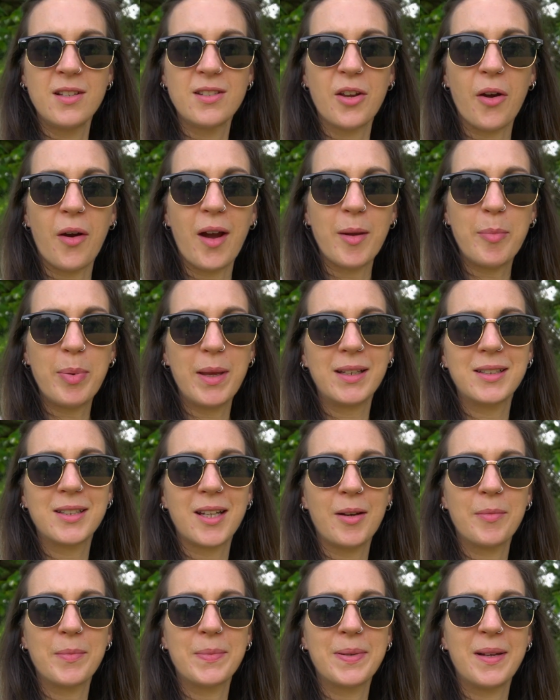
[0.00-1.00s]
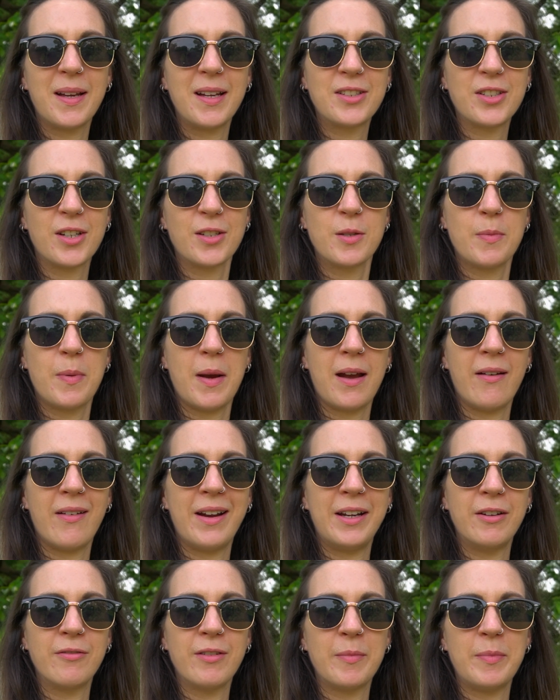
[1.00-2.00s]
So I picked up a char siu bao
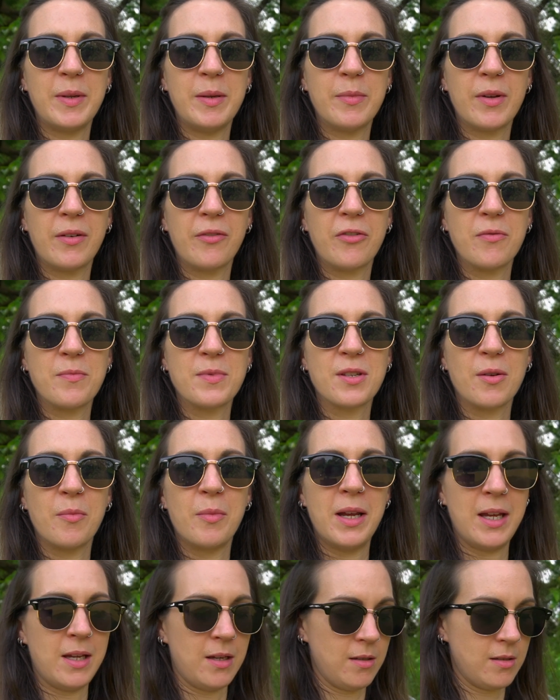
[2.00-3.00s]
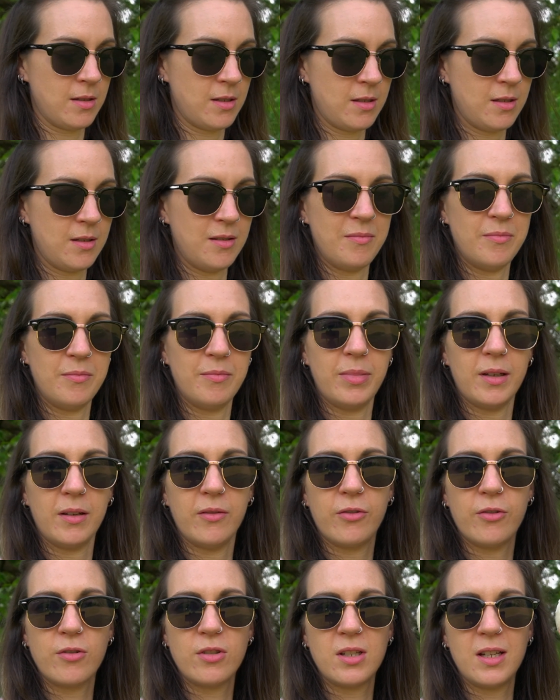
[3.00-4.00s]
and a red bean bun from somewhere else, but
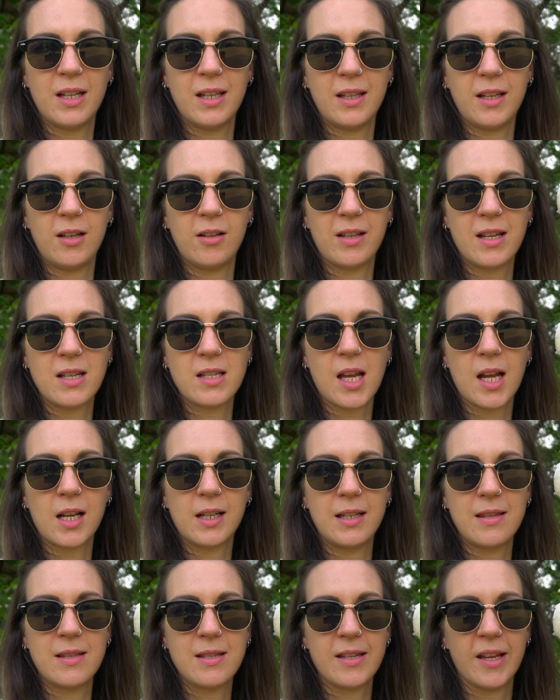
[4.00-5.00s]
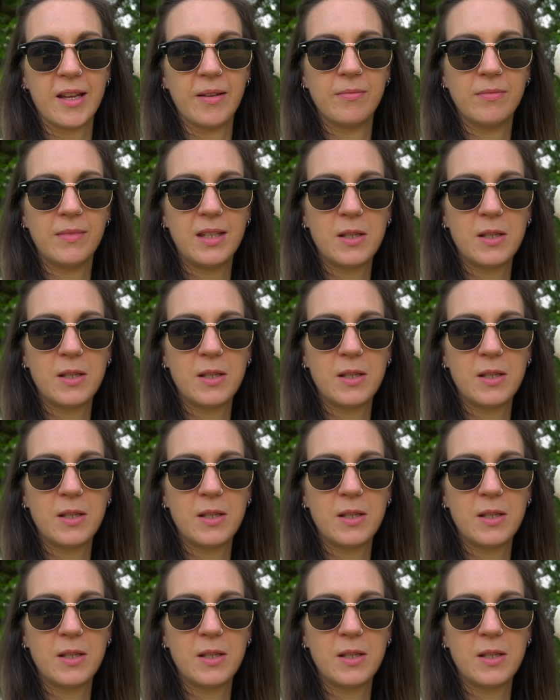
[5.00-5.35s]
unfortunately they look exactly the same.